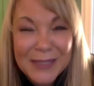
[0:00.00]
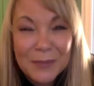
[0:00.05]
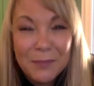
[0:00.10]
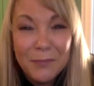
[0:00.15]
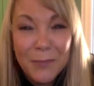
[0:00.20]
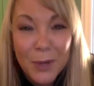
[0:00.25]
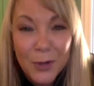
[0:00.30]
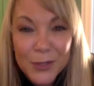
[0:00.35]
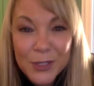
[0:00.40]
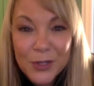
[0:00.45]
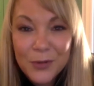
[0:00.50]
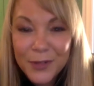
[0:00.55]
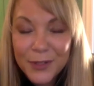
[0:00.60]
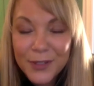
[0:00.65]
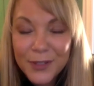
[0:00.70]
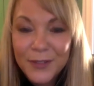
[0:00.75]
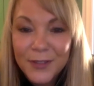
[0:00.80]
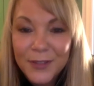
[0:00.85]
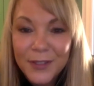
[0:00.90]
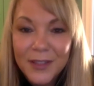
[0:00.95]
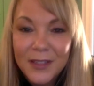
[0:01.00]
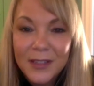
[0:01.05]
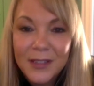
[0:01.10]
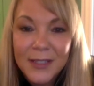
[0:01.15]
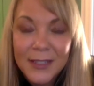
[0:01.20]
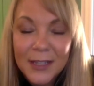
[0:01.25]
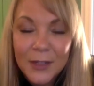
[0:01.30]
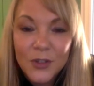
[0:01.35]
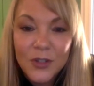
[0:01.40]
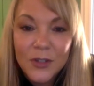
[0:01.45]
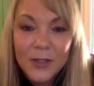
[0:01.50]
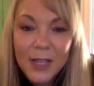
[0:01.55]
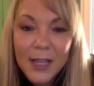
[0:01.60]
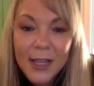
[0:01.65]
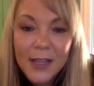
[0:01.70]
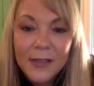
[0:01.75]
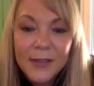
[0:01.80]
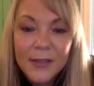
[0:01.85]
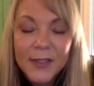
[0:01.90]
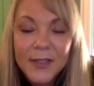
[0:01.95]
but it's most critical in the
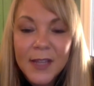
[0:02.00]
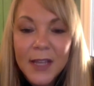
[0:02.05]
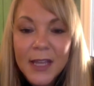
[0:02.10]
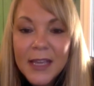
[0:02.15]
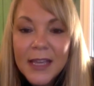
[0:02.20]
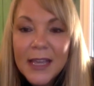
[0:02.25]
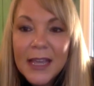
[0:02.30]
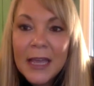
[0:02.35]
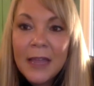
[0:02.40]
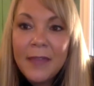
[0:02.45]
decentralized.